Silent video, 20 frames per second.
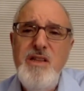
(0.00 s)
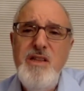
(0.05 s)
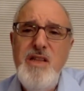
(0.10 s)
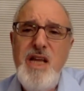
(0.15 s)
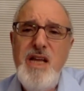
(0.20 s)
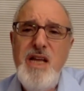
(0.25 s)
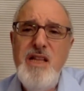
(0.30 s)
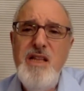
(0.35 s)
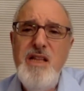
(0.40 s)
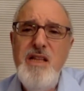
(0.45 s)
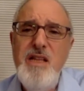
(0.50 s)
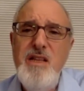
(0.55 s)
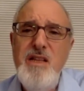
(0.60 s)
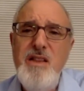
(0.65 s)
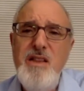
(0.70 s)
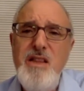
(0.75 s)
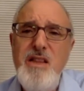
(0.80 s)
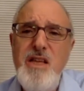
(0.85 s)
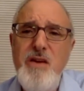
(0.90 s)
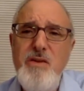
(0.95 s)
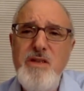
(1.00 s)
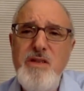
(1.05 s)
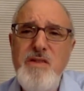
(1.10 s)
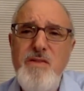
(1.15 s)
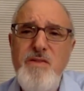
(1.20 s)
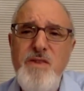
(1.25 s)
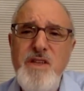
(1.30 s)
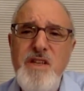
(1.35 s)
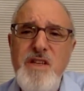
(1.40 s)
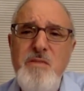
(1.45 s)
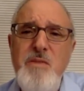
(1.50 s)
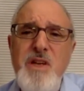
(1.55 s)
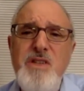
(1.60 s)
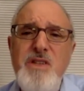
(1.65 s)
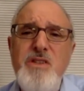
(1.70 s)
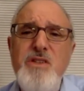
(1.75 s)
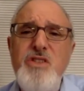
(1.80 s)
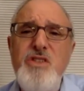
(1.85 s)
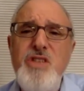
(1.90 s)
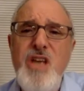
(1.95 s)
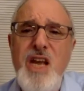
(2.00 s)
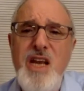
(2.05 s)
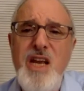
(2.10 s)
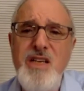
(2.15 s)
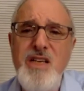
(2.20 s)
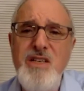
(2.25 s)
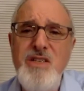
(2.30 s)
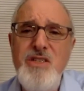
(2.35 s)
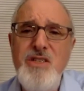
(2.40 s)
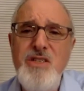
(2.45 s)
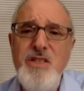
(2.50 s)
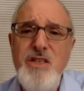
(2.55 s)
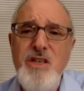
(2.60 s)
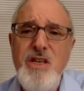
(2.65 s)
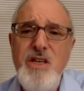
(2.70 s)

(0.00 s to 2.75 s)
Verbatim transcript: that there is a fundamental change